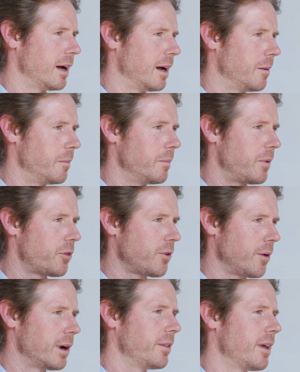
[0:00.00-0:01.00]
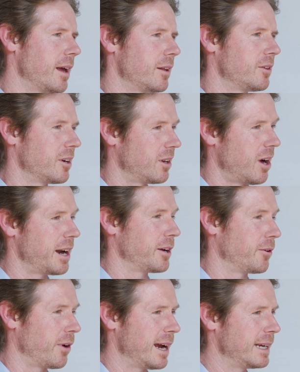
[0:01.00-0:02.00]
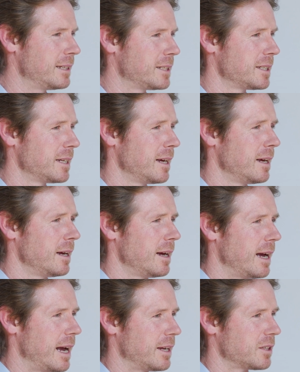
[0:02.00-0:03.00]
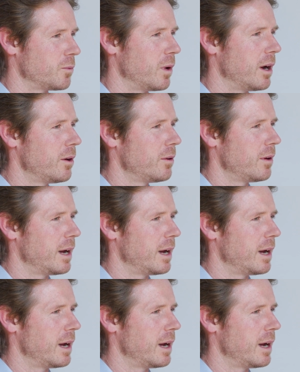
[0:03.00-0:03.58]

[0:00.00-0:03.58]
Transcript: Um, throw in there declining grades as well.